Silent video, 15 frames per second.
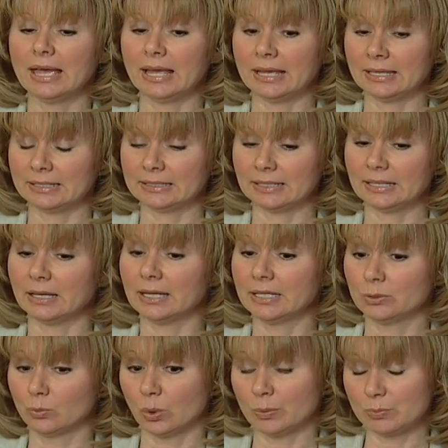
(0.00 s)
And
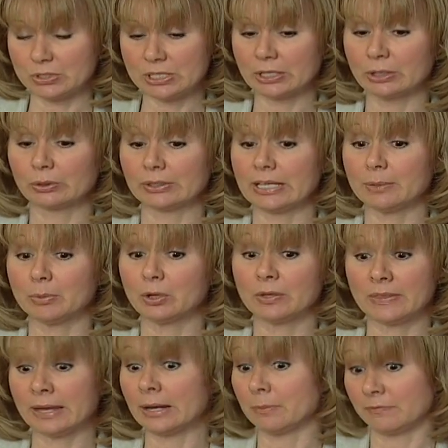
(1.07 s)
in one particular
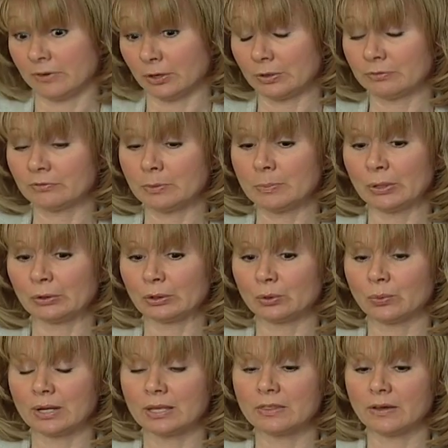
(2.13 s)
neighborhood that I'm very familiar
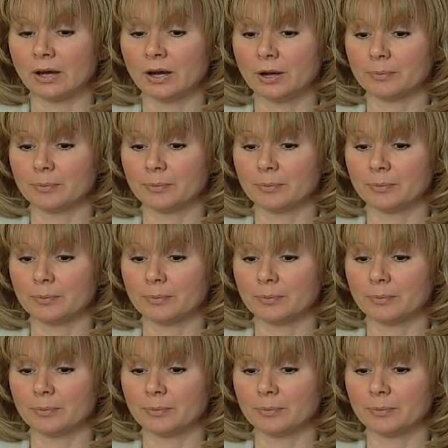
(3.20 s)
with,